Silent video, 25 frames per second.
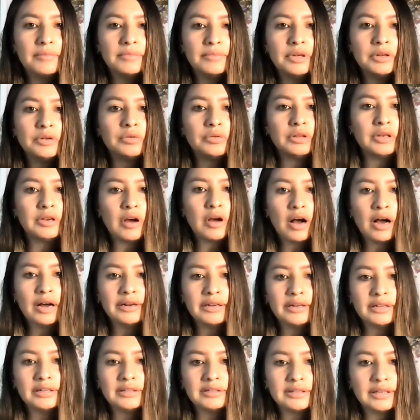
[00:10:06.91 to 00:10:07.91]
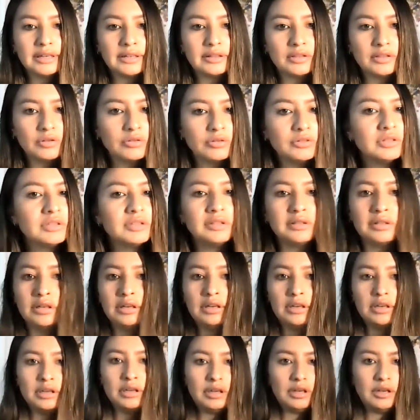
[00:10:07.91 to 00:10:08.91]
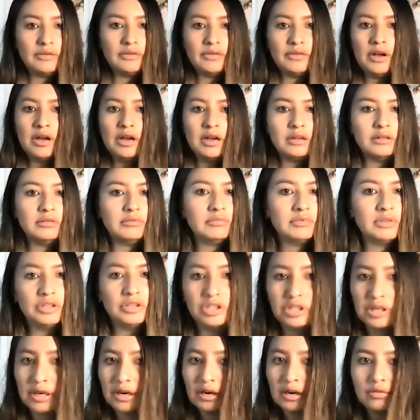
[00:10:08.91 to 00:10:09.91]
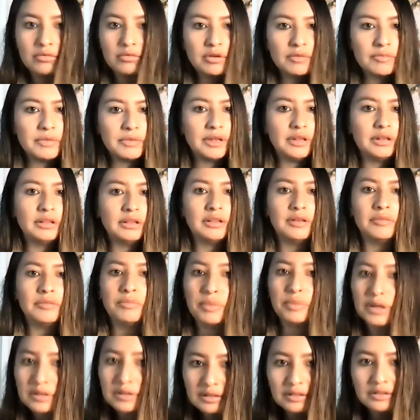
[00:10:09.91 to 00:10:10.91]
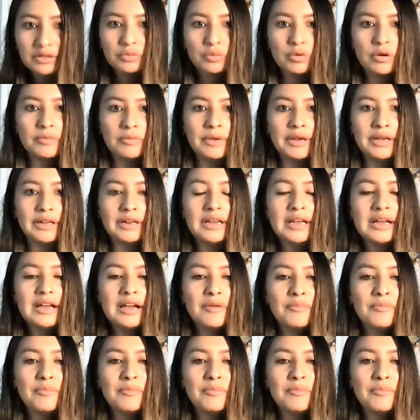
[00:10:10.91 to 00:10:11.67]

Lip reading: you know, the audience, like they'll just see Yvonne, the chairwoman, the businesswoman.